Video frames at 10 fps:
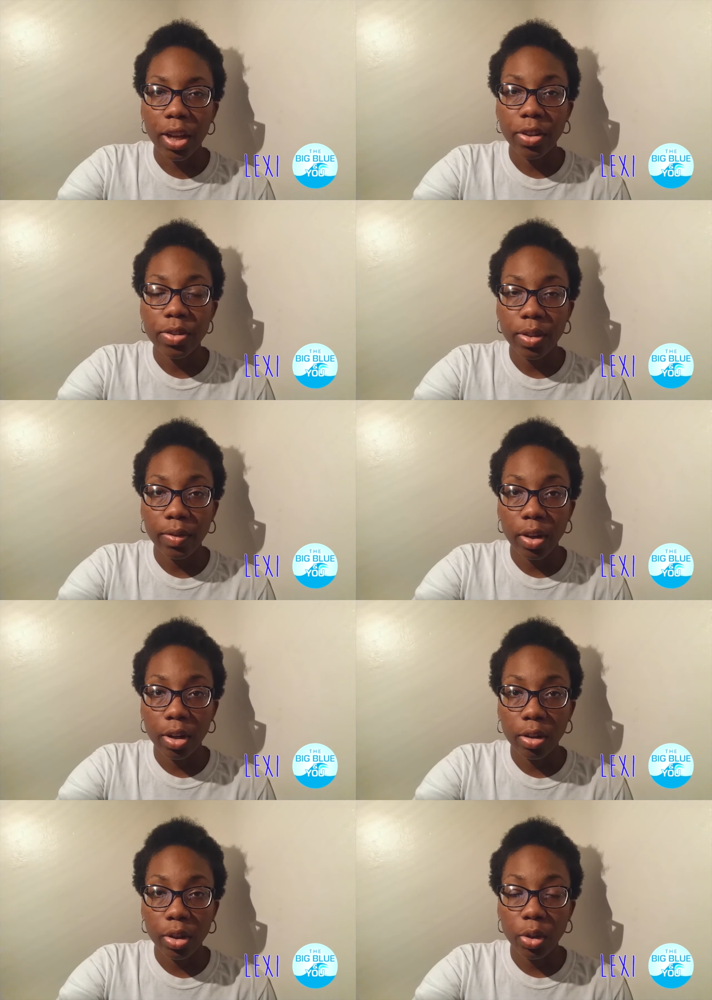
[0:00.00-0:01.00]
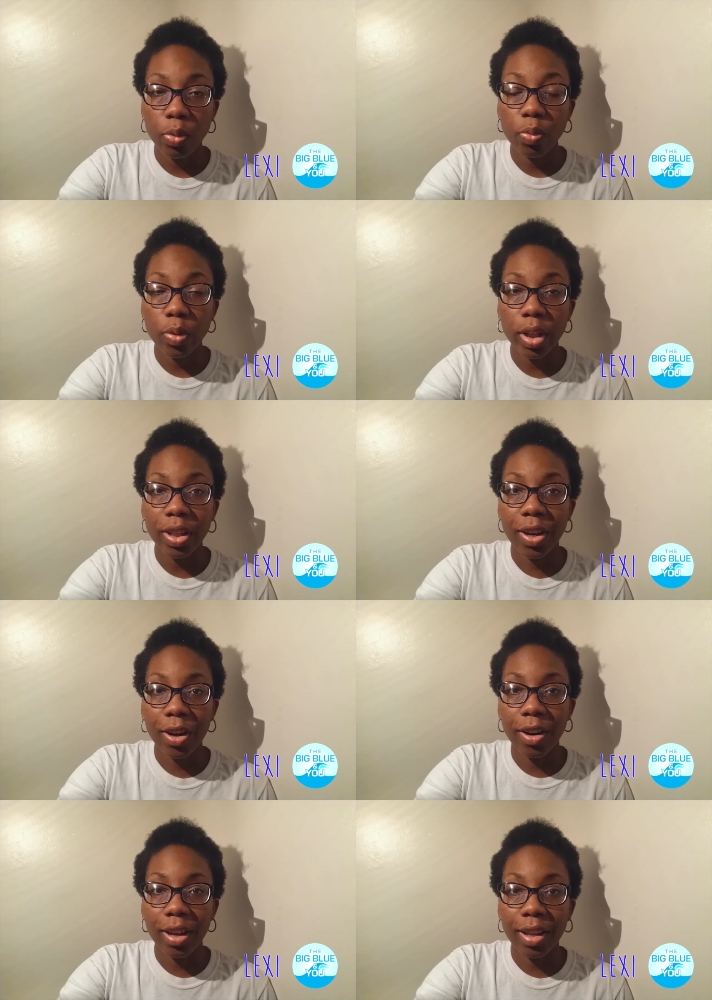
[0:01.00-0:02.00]
Dr. Sylvia Earle, you really
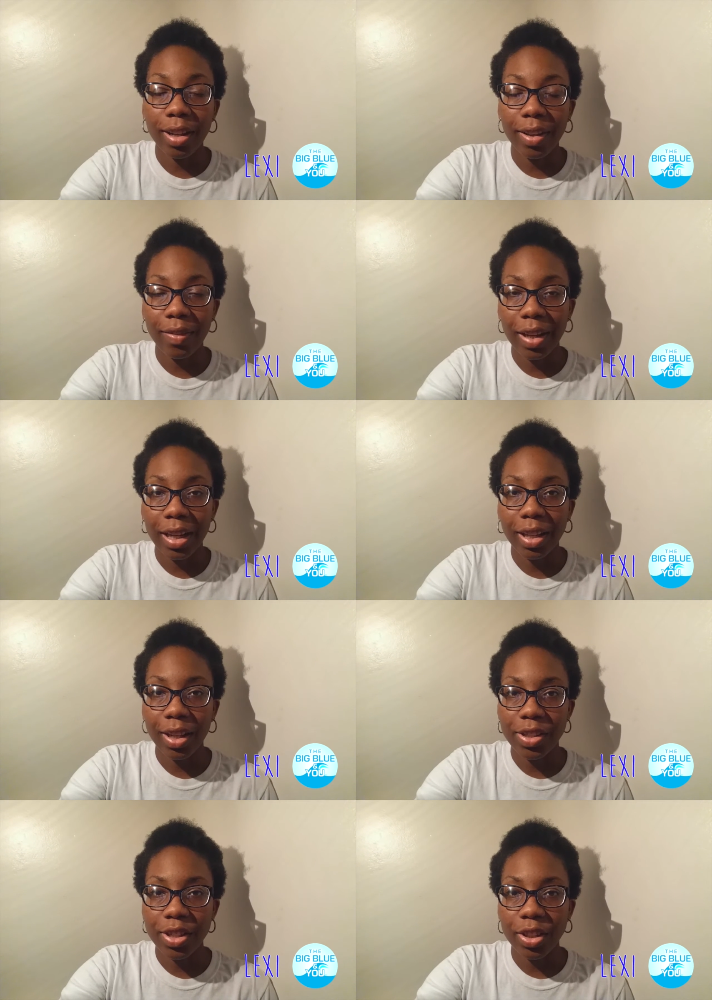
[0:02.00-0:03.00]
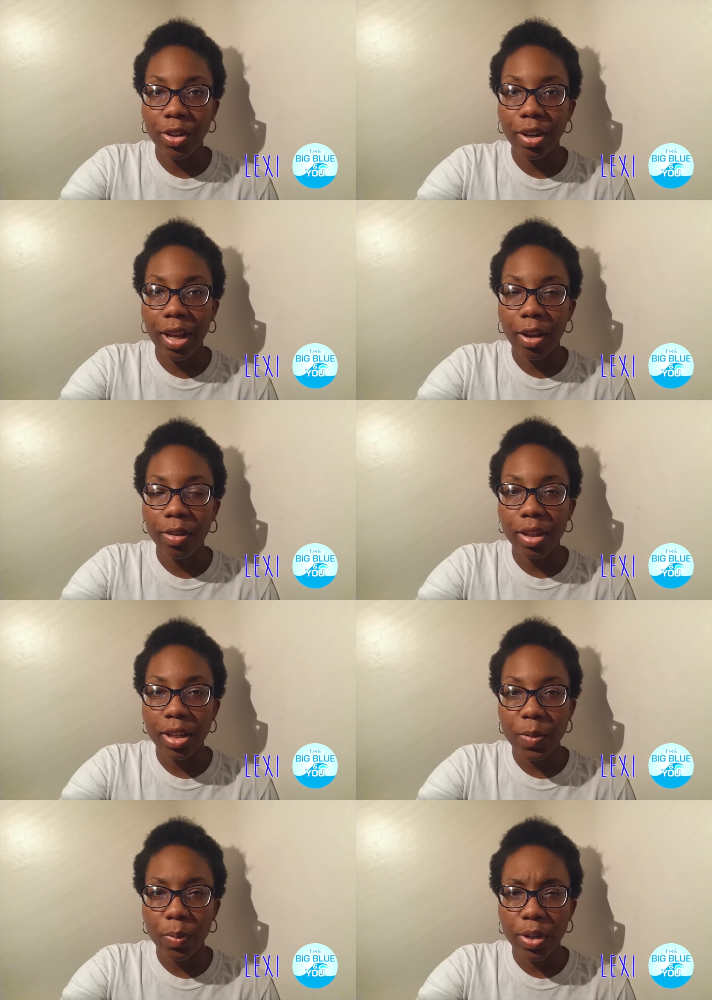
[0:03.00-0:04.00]
are a living legend. You're not only an
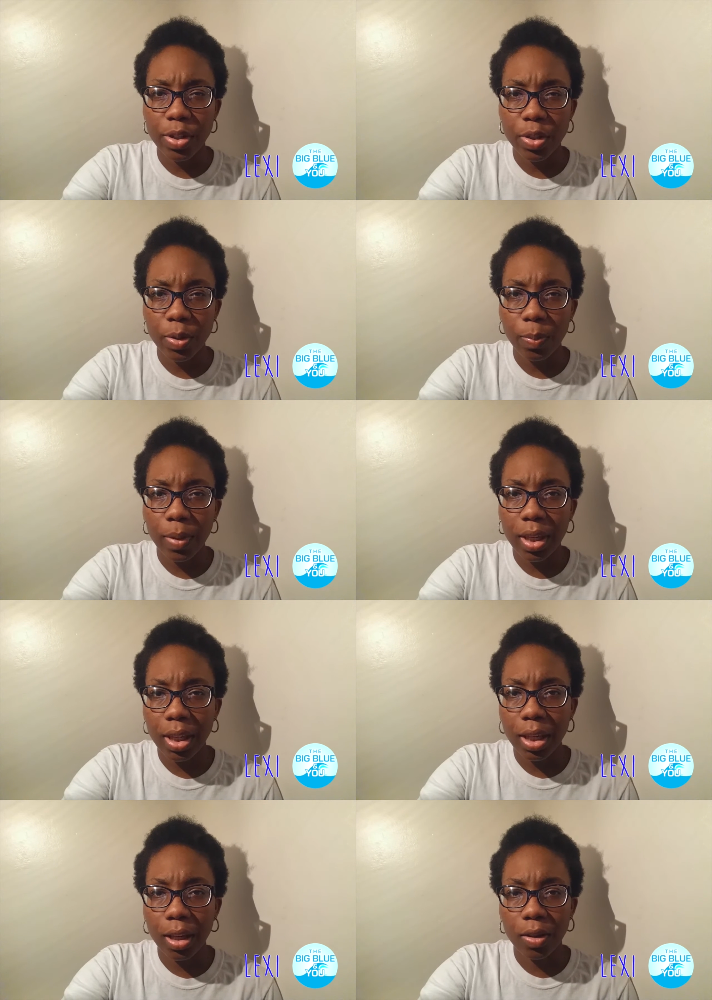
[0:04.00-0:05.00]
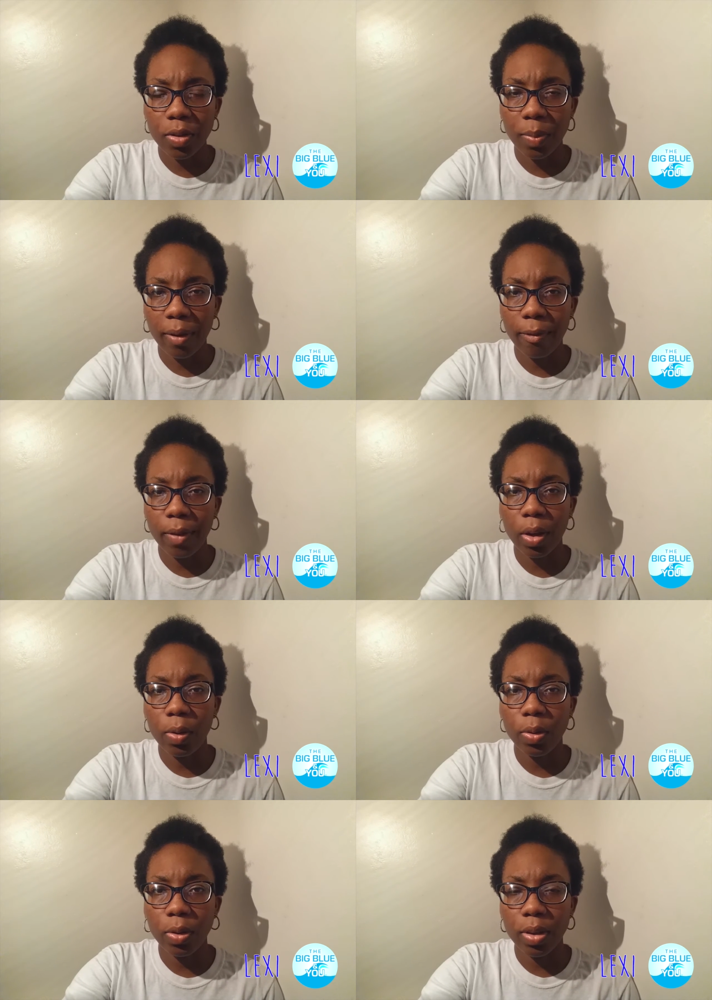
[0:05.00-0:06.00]
inspiration to me and to my
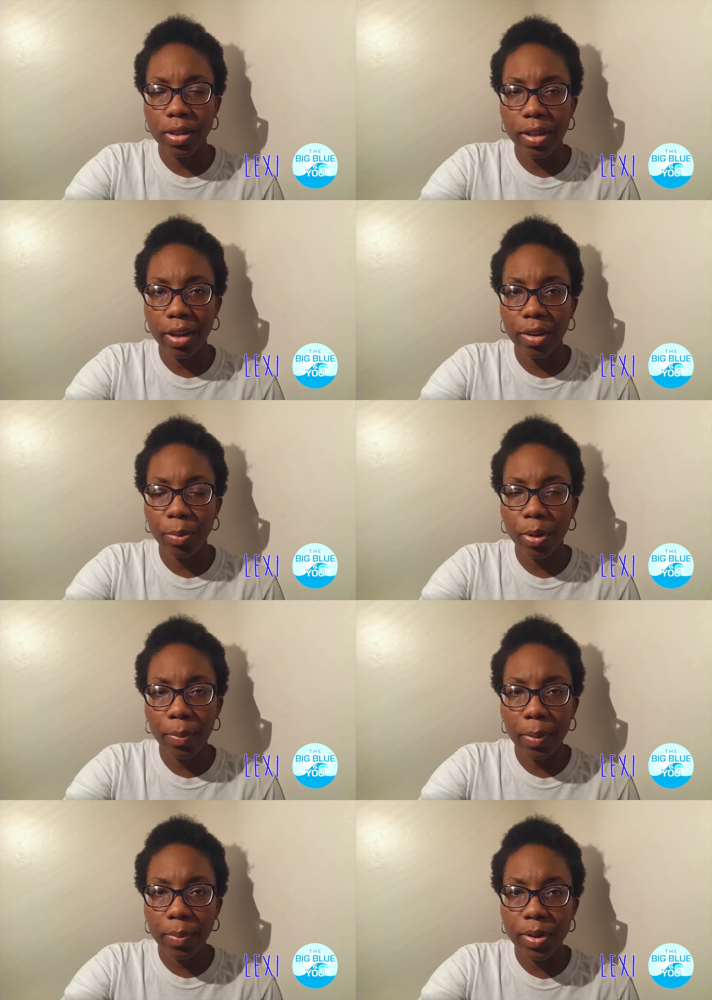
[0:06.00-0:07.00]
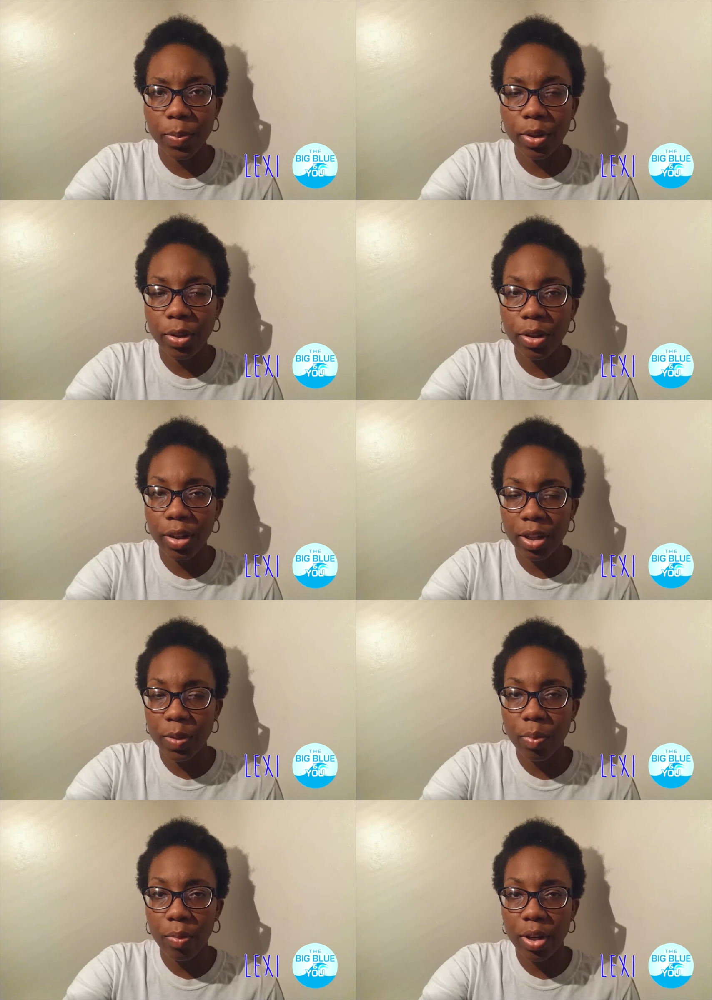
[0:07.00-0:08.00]
fellow youth executive board members, but you're an
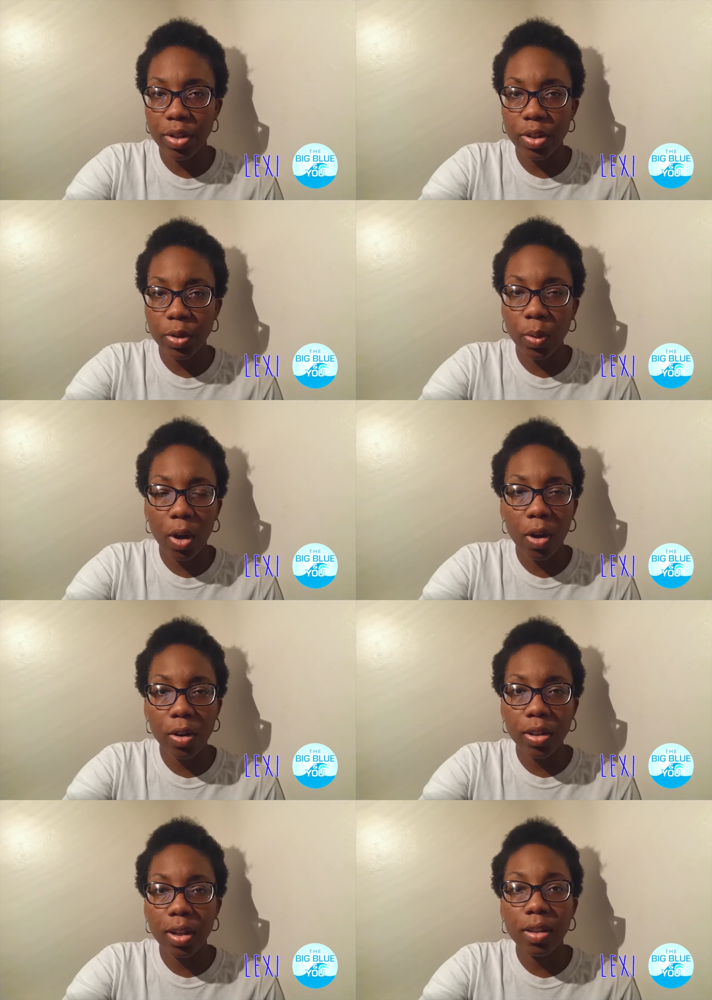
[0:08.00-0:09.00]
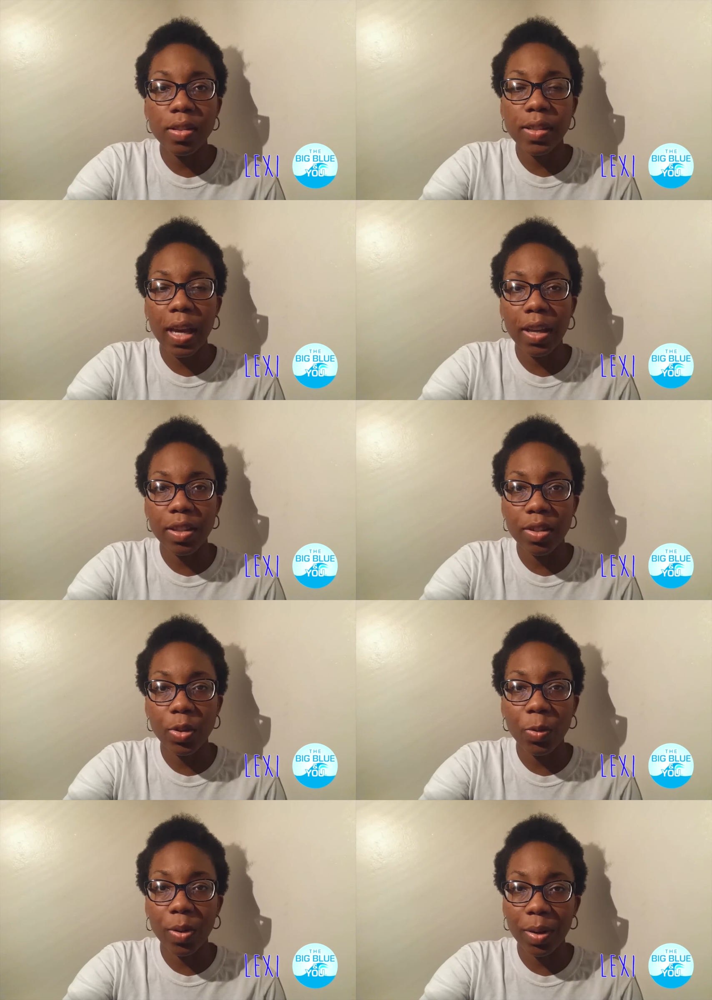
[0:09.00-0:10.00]
inspiration to all young scientists
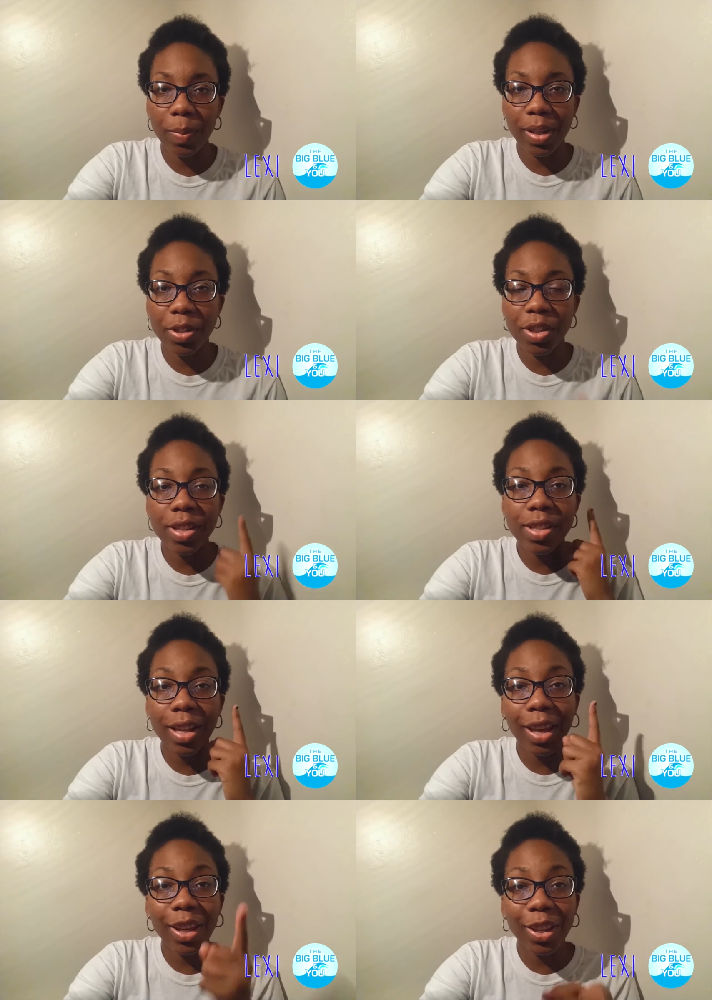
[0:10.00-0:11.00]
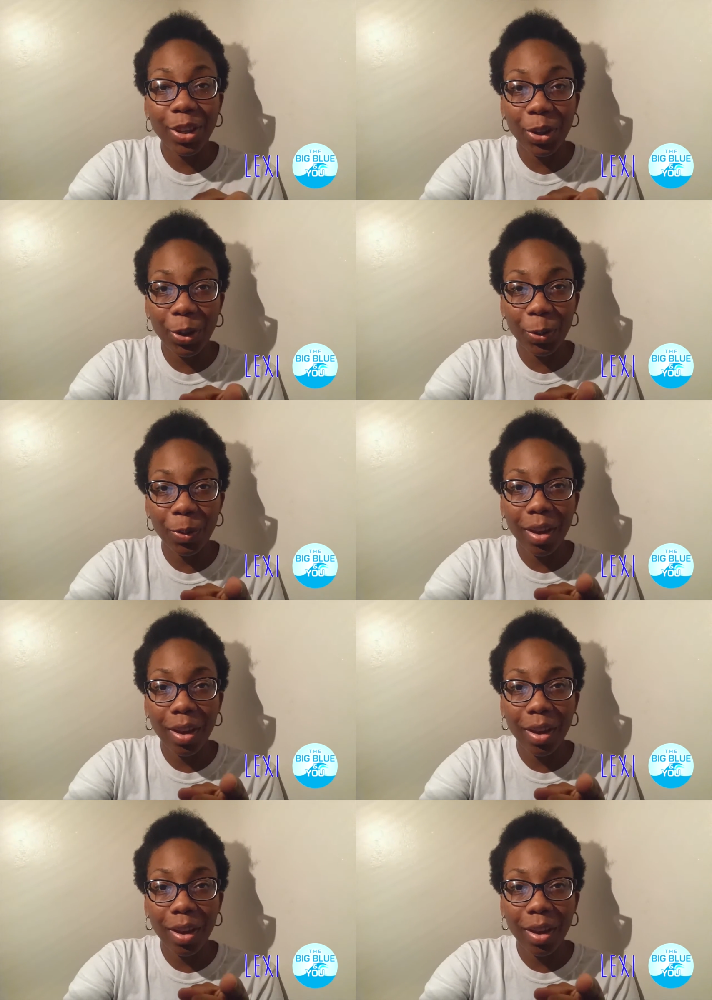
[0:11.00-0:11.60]
who want to be just like you.